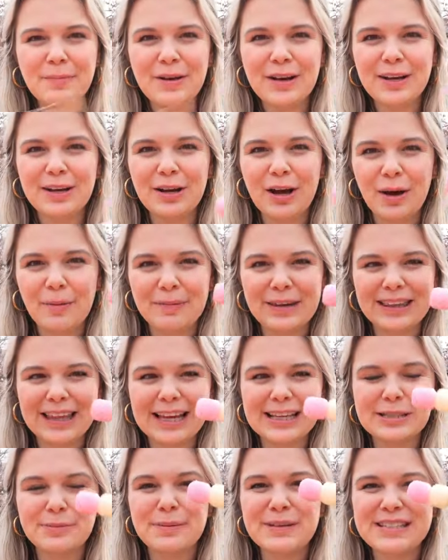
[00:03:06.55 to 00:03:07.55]
But Hanami,
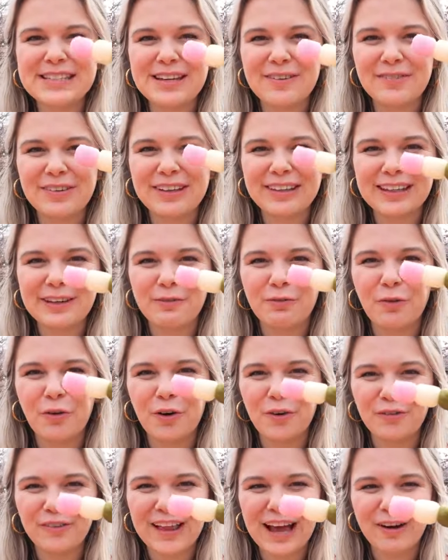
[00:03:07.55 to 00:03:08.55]
like specifically
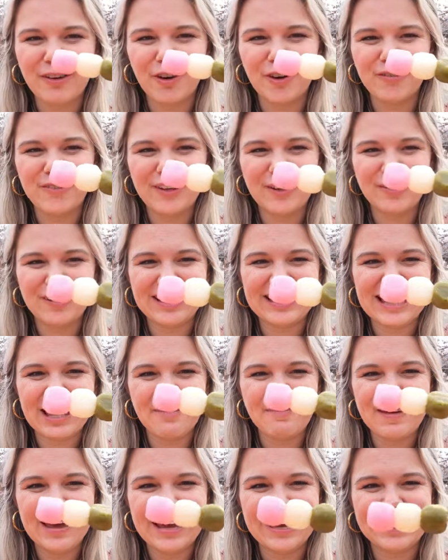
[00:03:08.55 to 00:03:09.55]
for flower viewing,
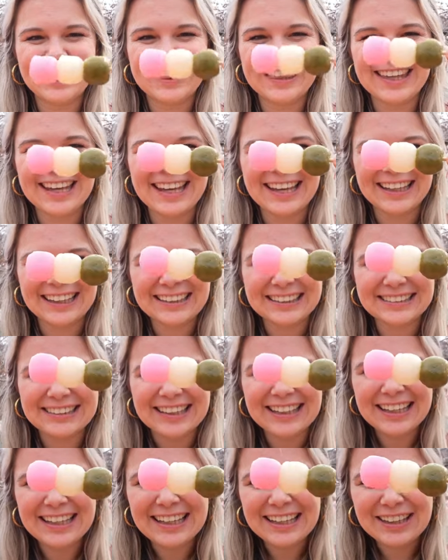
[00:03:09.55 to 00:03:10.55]
they make
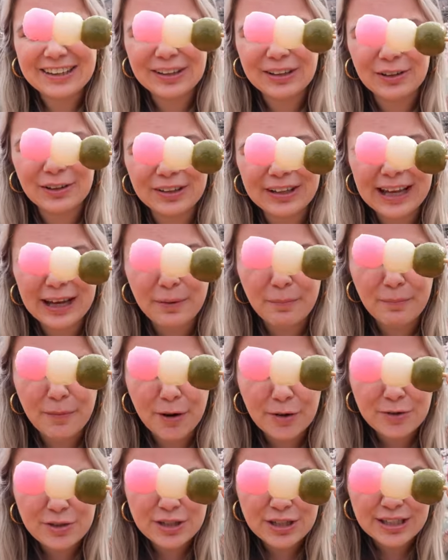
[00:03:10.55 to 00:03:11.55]
this little like
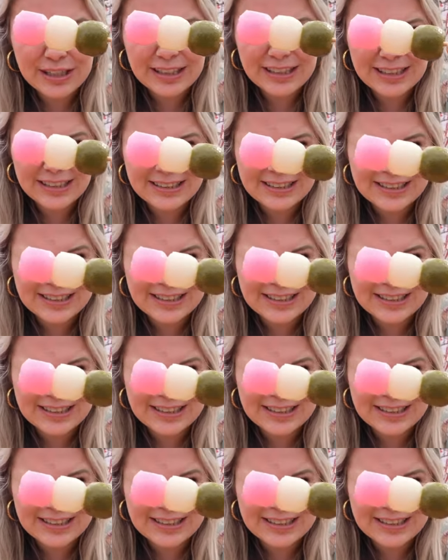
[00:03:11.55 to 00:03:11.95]
mochi